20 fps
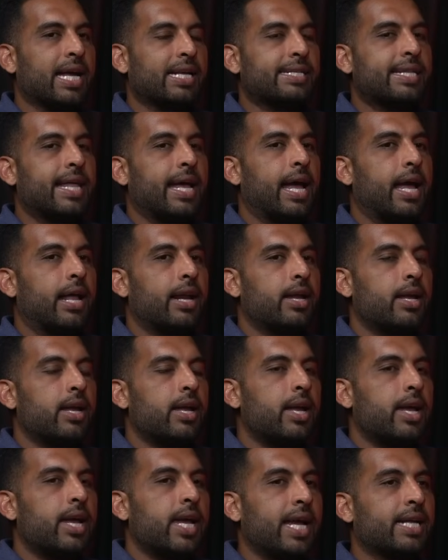is that
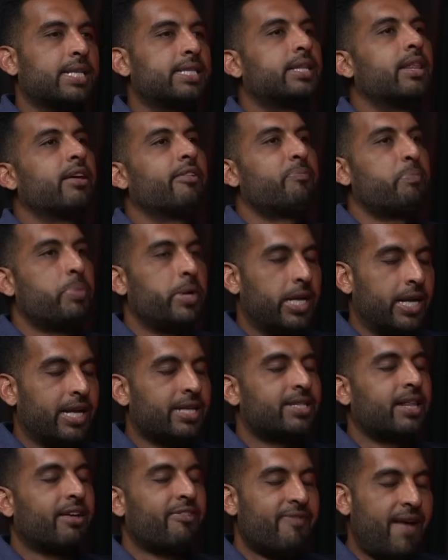it's
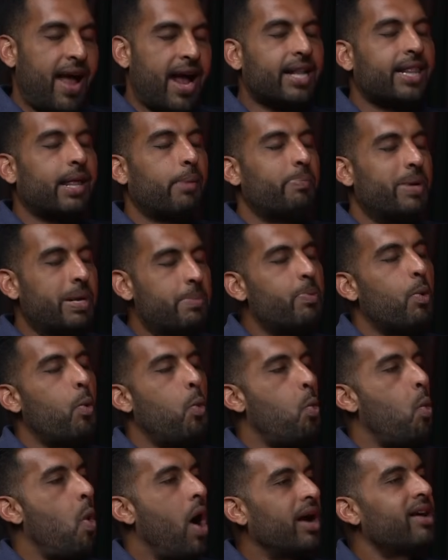the fact that
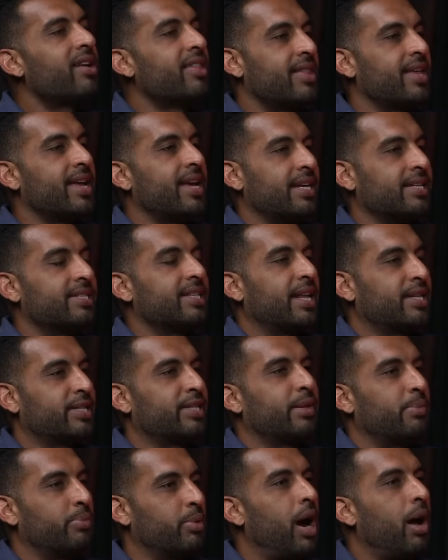people want things
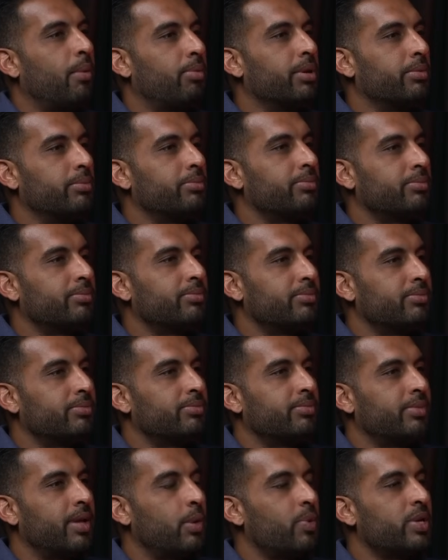that's the problem.
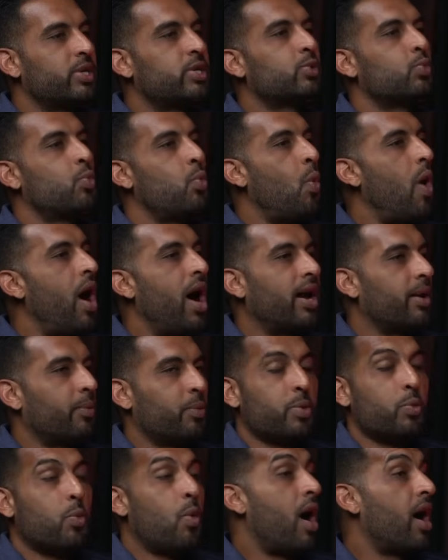That we
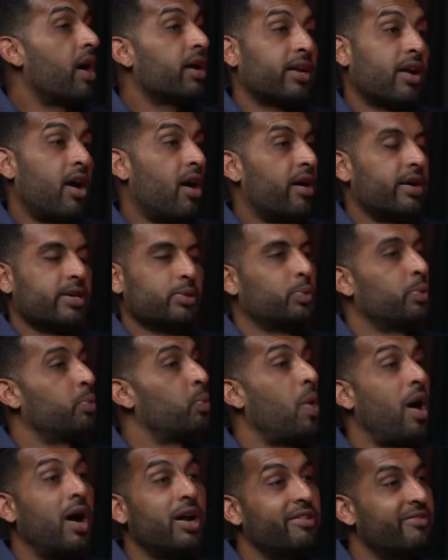want cars, we
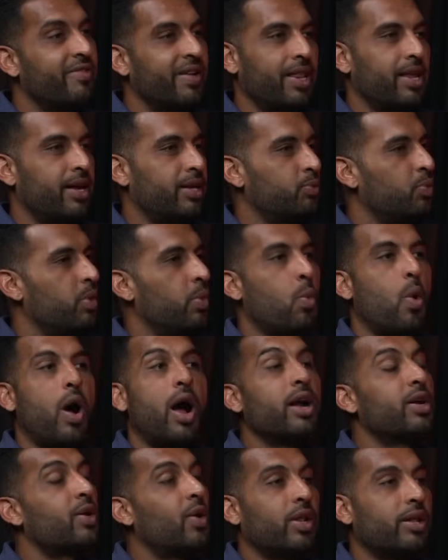want villas, we
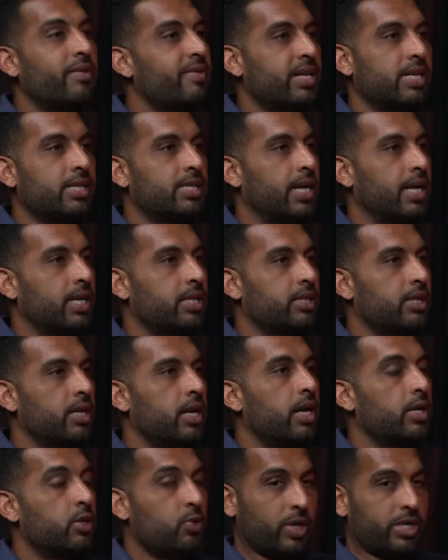want all of these things
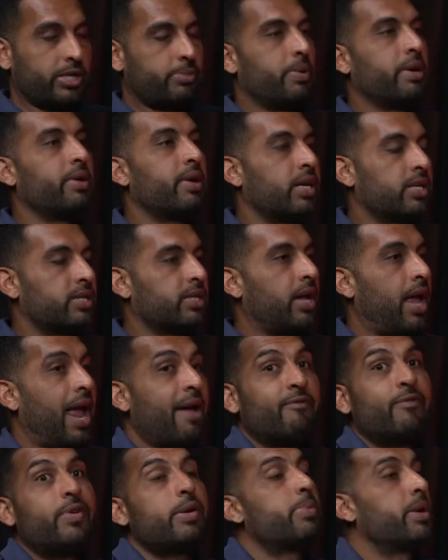to experience.
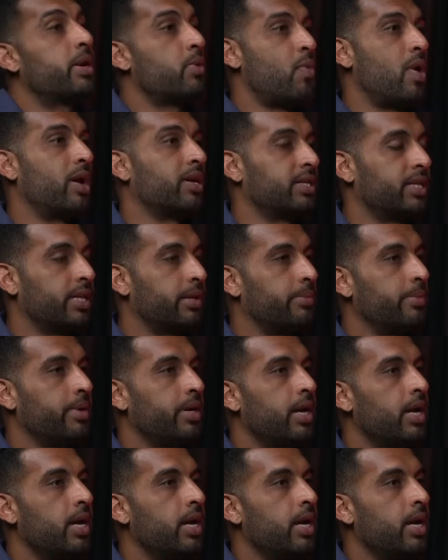Everybody wants them.